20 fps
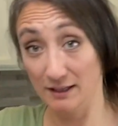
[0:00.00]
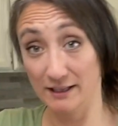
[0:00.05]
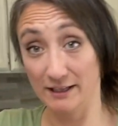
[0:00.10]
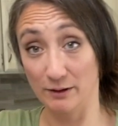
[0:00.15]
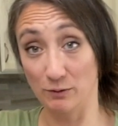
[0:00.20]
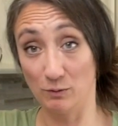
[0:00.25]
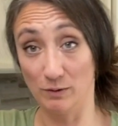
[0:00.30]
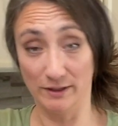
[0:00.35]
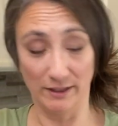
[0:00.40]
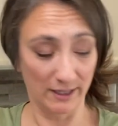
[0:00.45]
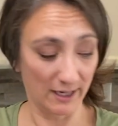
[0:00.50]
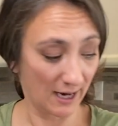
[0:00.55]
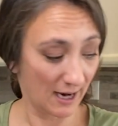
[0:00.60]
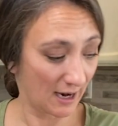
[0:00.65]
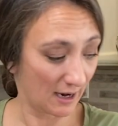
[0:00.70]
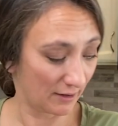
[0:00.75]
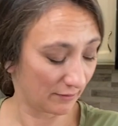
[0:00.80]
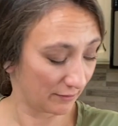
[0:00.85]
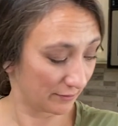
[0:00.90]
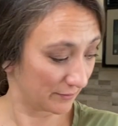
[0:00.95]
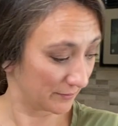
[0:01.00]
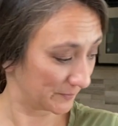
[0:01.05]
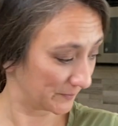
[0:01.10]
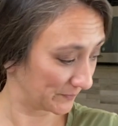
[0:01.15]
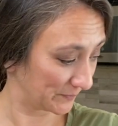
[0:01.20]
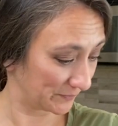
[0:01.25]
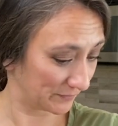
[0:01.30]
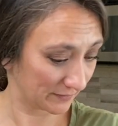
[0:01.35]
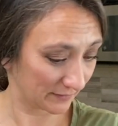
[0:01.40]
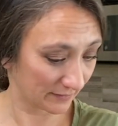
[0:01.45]
1 and a half.
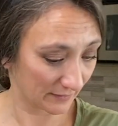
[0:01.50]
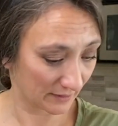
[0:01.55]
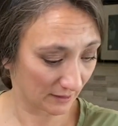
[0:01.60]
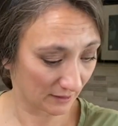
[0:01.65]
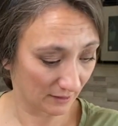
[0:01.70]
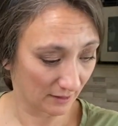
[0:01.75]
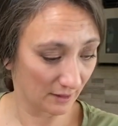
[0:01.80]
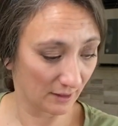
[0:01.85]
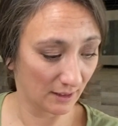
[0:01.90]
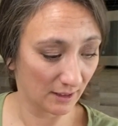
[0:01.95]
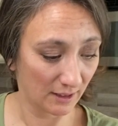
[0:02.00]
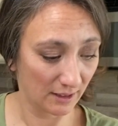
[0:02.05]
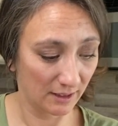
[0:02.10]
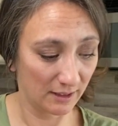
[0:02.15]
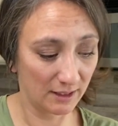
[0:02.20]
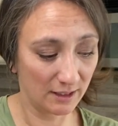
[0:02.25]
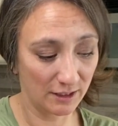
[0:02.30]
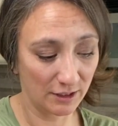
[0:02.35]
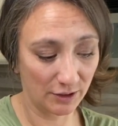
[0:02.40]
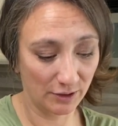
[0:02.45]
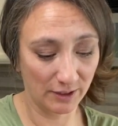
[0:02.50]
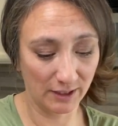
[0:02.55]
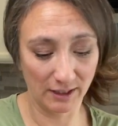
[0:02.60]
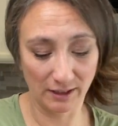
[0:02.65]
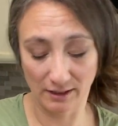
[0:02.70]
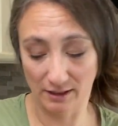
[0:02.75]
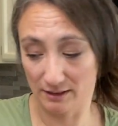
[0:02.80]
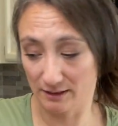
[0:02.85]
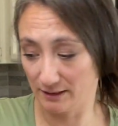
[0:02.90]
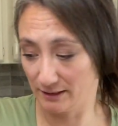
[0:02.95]
And then you
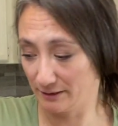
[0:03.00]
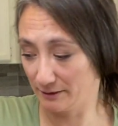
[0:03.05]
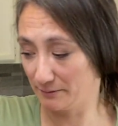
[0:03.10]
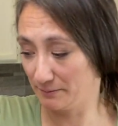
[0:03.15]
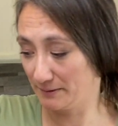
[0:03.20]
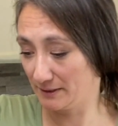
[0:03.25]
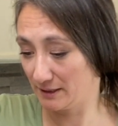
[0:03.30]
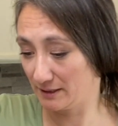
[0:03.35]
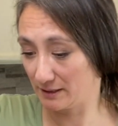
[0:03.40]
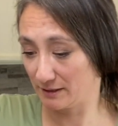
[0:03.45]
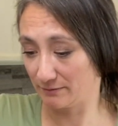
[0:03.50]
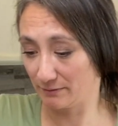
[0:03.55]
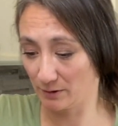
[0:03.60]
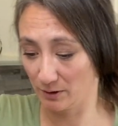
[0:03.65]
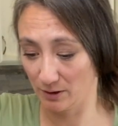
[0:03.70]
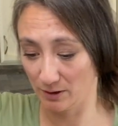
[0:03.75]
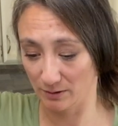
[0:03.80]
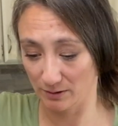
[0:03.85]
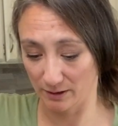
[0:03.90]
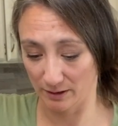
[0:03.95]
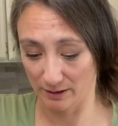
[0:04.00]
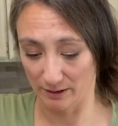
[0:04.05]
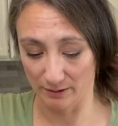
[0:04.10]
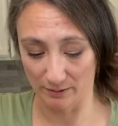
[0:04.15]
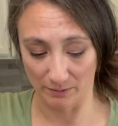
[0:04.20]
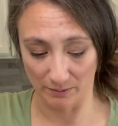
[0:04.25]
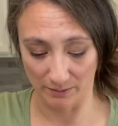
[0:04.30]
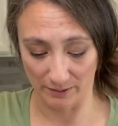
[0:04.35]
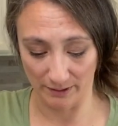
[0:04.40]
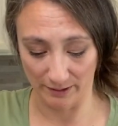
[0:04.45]
get a little bit of coconut
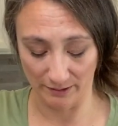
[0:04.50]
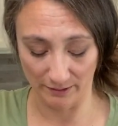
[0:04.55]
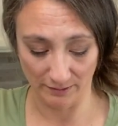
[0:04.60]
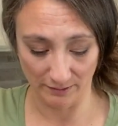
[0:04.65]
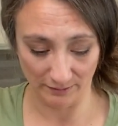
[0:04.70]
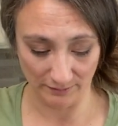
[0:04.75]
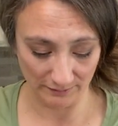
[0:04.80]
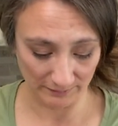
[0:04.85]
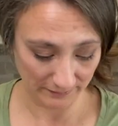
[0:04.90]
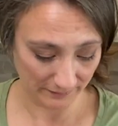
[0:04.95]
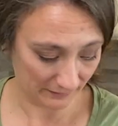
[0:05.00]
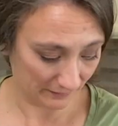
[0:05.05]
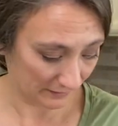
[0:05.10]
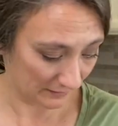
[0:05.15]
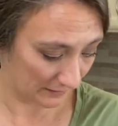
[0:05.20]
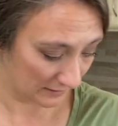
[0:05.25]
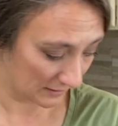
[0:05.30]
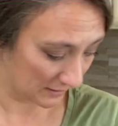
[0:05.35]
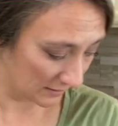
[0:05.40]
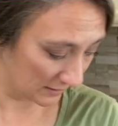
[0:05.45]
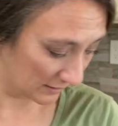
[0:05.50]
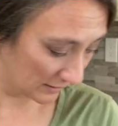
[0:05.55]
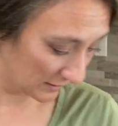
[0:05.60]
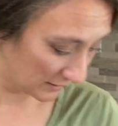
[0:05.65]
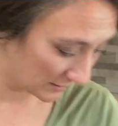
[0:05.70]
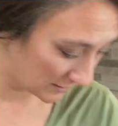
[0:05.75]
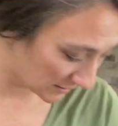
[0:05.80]
oil to